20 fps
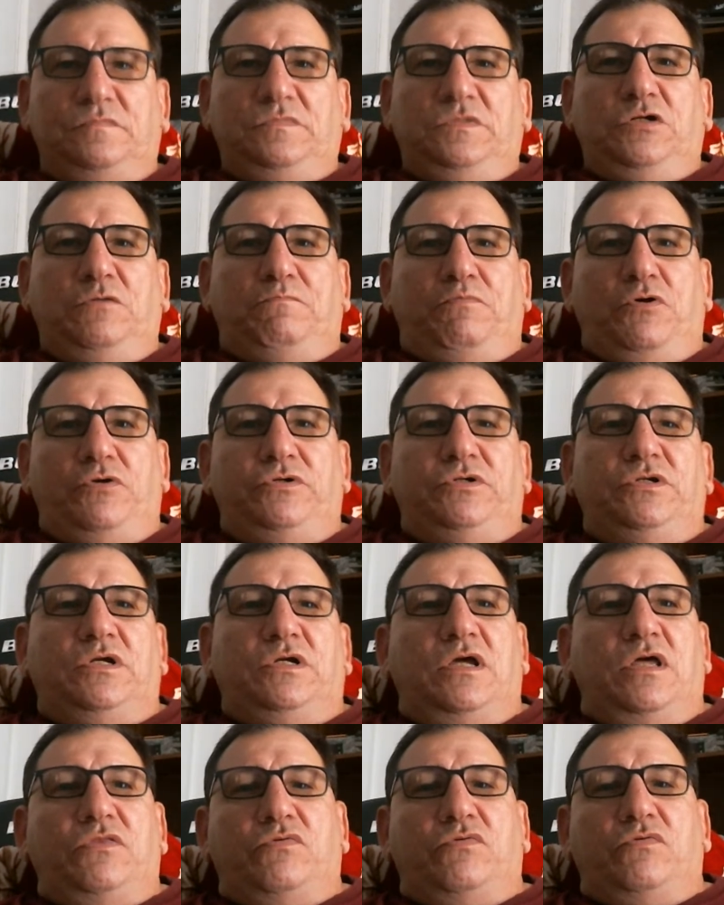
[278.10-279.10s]
you're putting
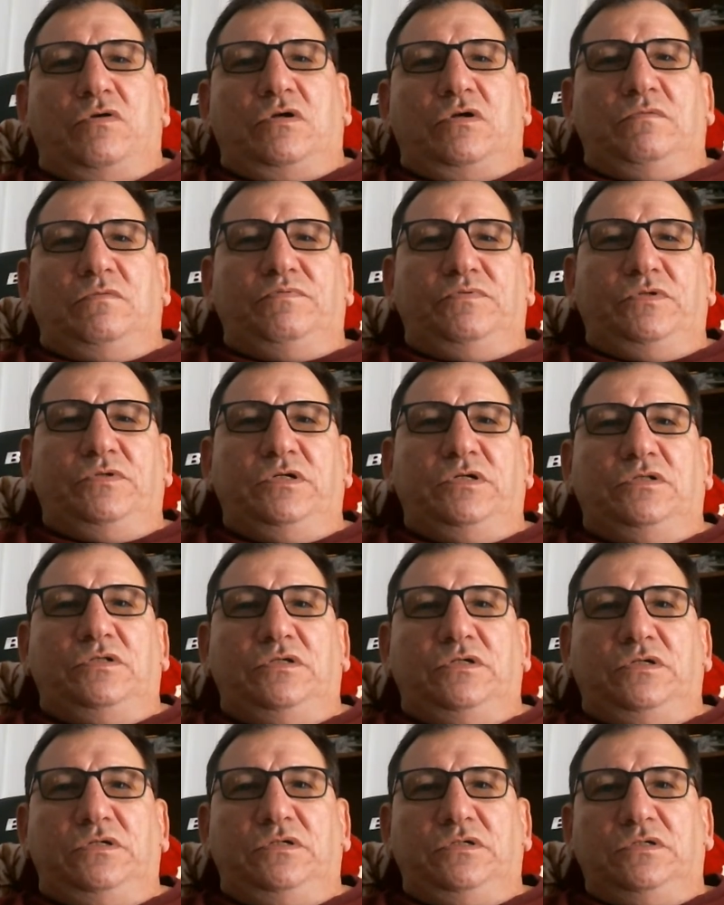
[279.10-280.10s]
together a
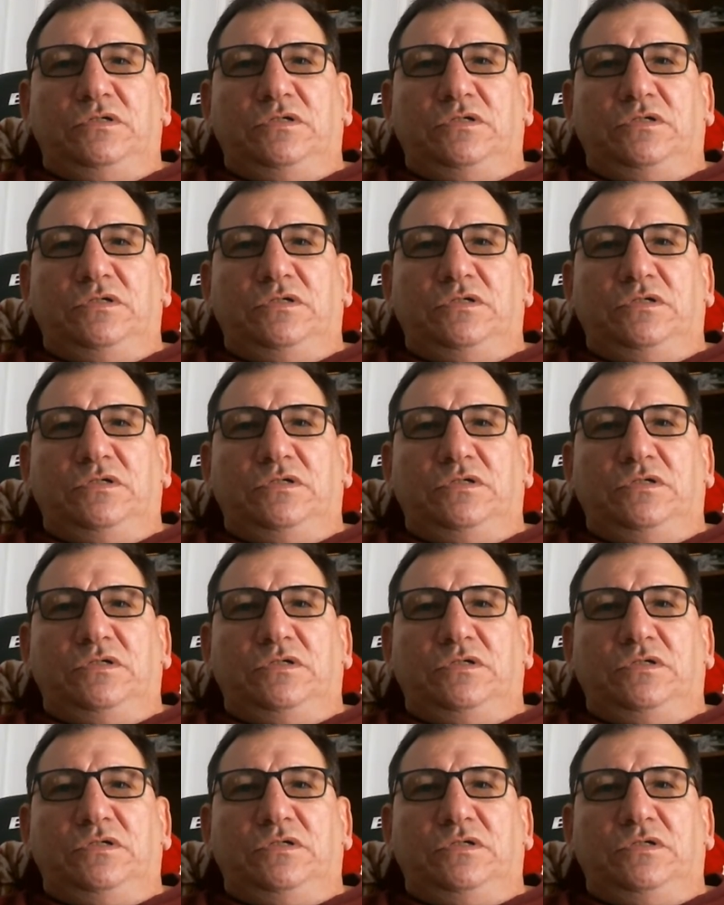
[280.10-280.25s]
completely